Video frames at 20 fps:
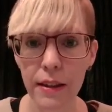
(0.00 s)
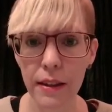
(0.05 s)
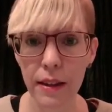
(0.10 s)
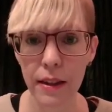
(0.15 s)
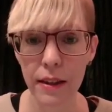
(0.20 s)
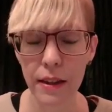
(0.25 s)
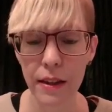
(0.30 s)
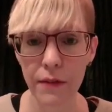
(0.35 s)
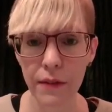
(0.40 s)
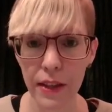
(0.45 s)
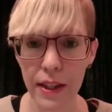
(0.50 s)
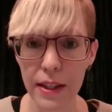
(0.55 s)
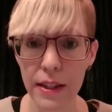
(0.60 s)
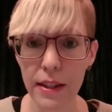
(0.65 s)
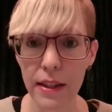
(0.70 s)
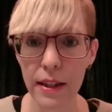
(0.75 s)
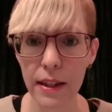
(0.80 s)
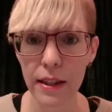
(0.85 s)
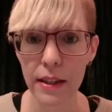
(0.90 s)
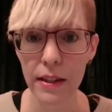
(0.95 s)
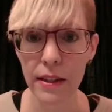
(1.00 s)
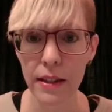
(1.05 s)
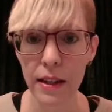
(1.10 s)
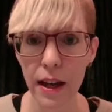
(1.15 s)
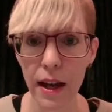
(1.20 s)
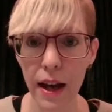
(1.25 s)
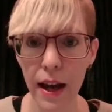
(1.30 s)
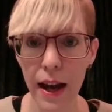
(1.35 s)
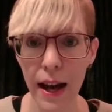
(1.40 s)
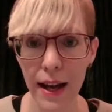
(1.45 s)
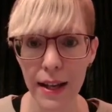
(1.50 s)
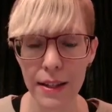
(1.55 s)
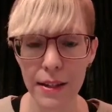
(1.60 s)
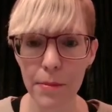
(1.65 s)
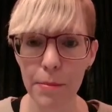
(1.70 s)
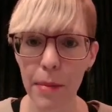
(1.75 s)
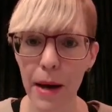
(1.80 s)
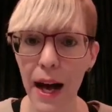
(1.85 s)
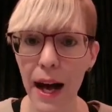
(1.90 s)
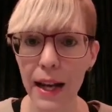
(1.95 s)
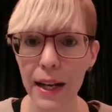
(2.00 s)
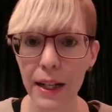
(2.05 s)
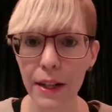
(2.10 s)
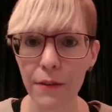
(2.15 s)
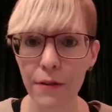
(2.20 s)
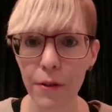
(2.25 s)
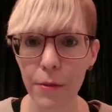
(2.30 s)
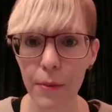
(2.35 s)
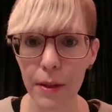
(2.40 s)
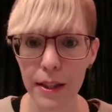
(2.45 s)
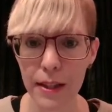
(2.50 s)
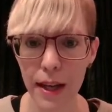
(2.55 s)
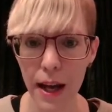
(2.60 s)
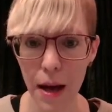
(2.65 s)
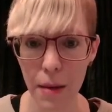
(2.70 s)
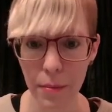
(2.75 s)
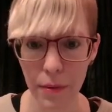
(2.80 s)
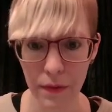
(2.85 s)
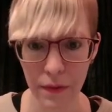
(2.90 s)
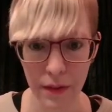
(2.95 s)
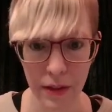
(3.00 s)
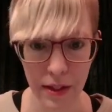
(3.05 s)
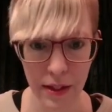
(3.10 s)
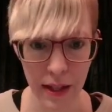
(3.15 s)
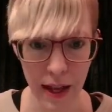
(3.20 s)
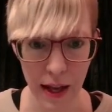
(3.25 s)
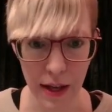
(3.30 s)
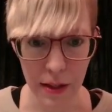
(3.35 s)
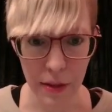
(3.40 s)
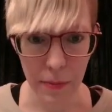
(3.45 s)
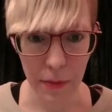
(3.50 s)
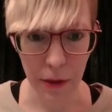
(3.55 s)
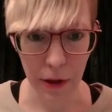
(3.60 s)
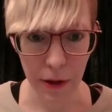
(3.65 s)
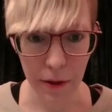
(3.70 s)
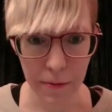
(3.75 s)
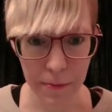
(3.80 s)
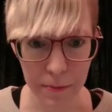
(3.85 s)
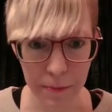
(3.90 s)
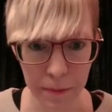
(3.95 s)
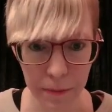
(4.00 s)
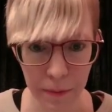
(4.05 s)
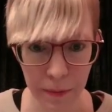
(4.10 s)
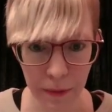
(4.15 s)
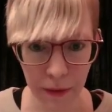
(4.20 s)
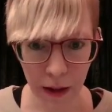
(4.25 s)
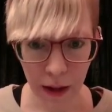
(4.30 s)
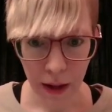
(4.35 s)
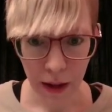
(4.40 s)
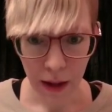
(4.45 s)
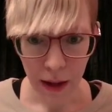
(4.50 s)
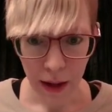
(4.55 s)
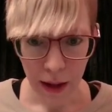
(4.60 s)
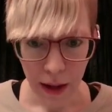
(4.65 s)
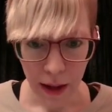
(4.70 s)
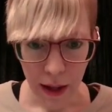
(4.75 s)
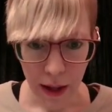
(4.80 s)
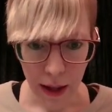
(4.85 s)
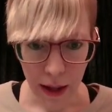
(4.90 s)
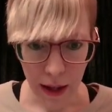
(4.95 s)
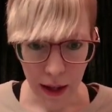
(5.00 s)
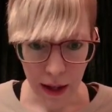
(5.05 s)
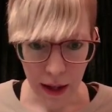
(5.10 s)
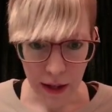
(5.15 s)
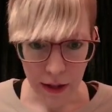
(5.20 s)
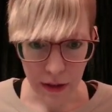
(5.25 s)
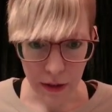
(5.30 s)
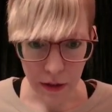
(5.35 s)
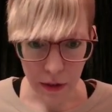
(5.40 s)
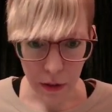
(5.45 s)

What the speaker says: the device list has some padding from the top of the status bar. And